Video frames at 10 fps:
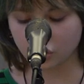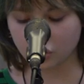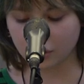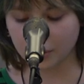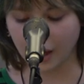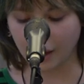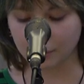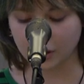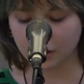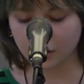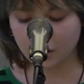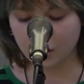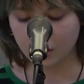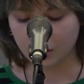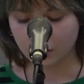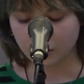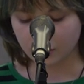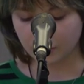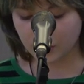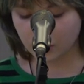You should have been happy.
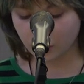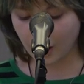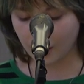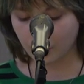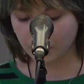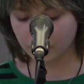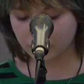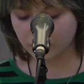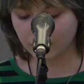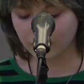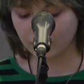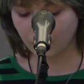Living your hours in